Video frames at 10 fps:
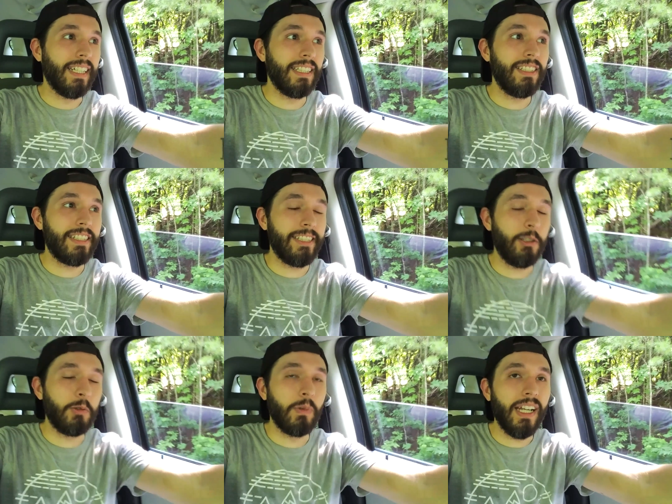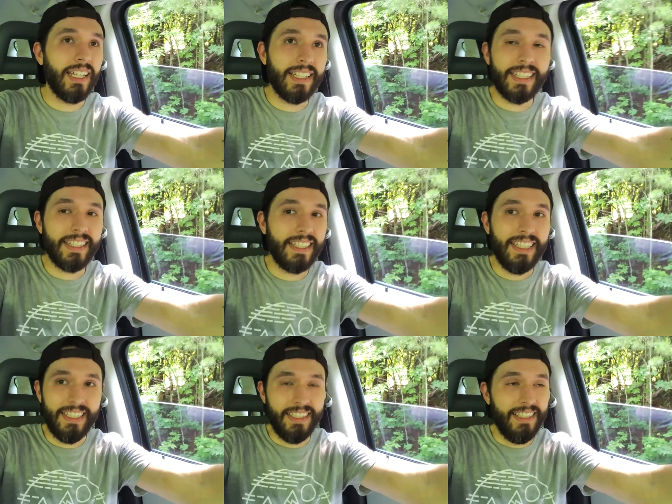just too wet.
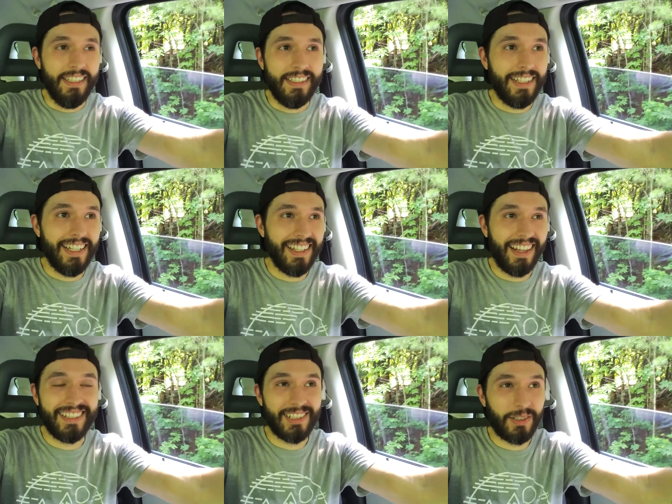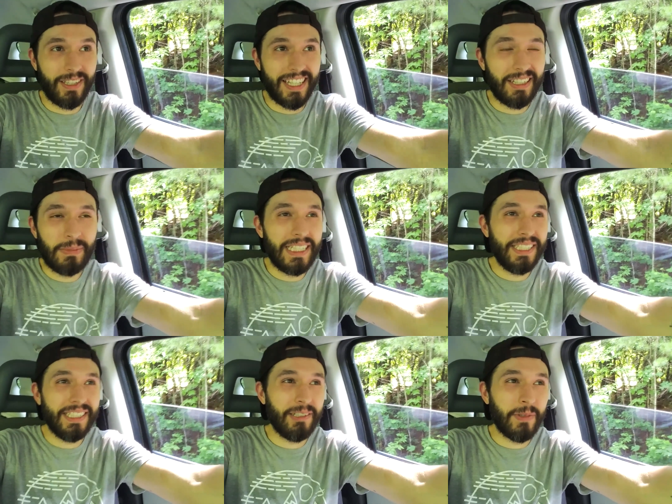Now it's just like
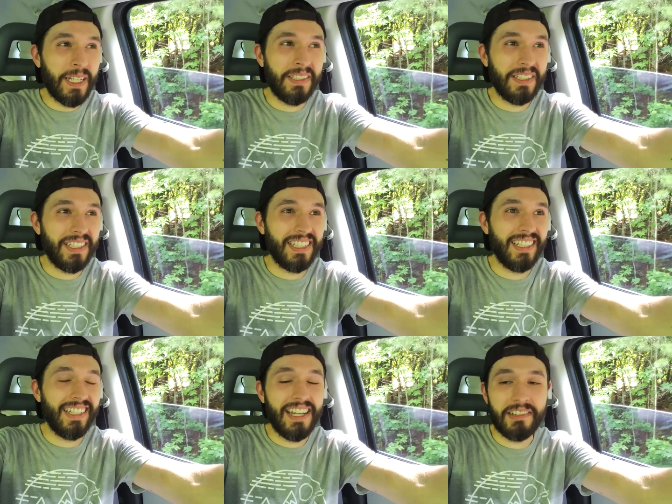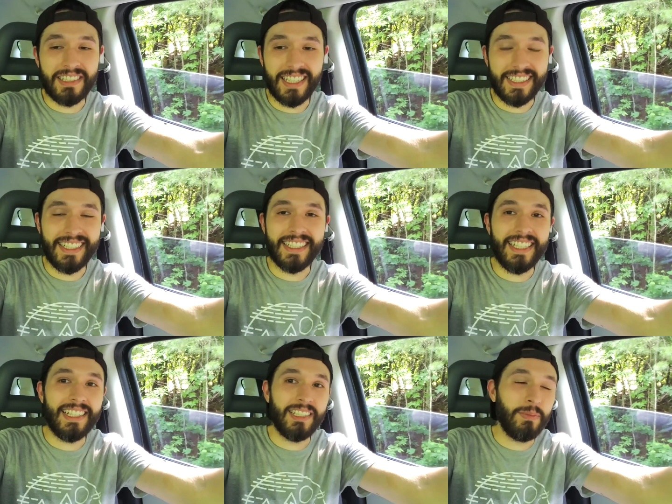immediately rained on it, and now it's like getting
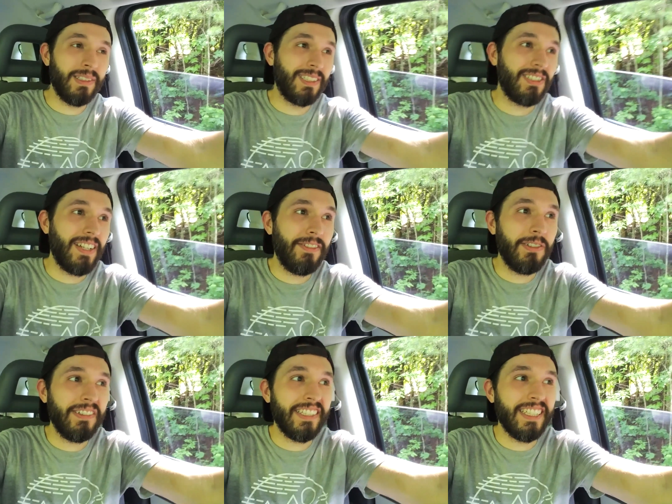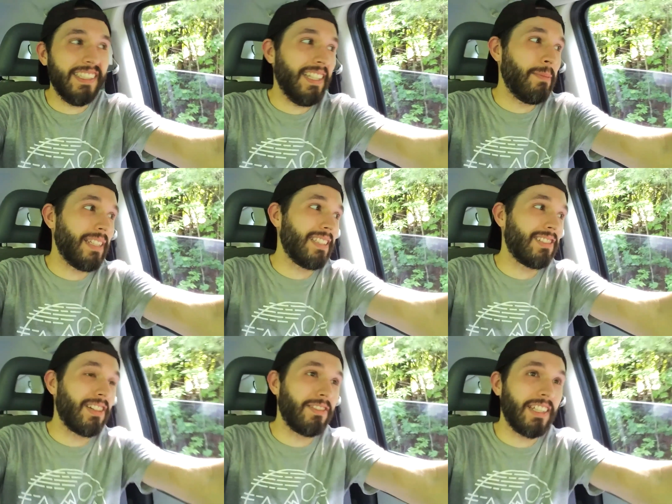caked up on the shovel, and then that makes the
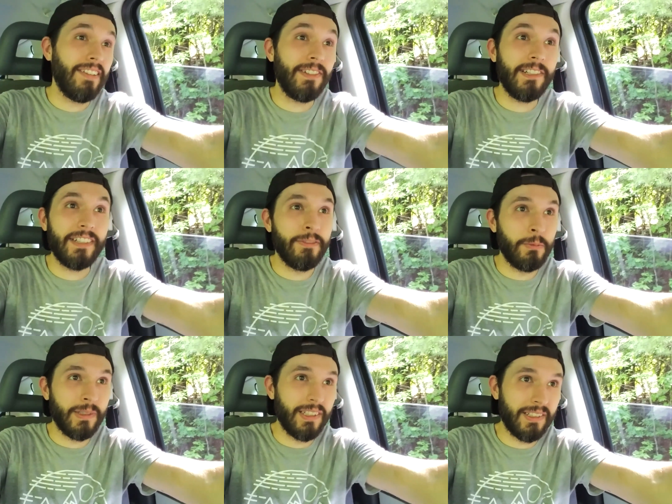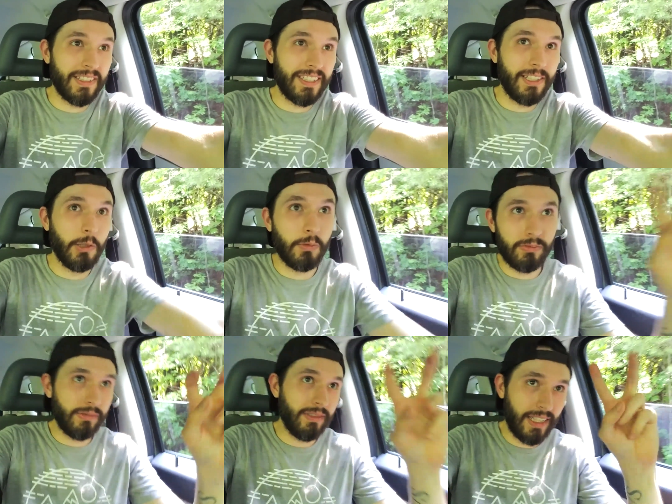shovel heavier even when there's no
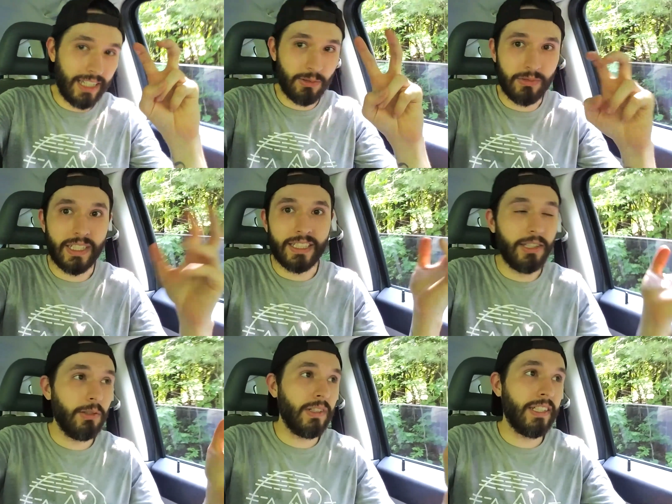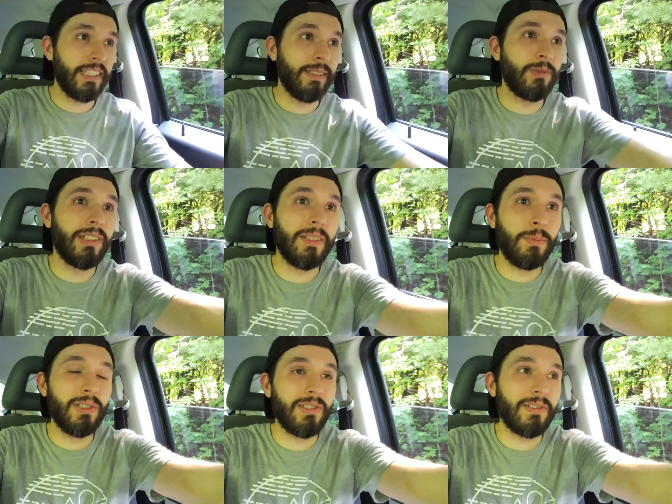actual like load on it that I'm trying to
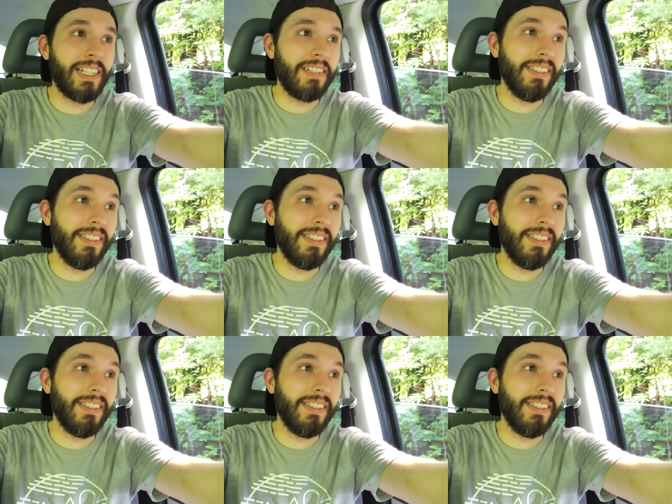push around.